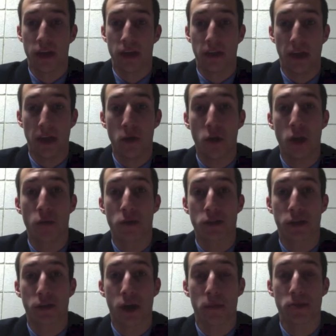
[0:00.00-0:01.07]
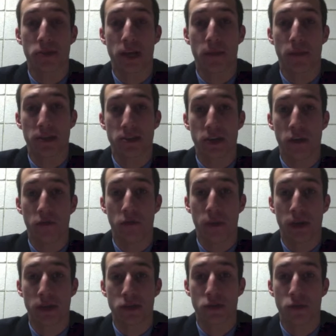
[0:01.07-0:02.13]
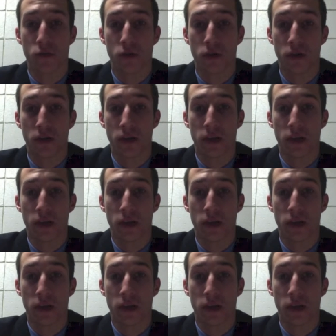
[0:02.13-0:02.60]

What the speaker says: Not only was I representing myself and my school,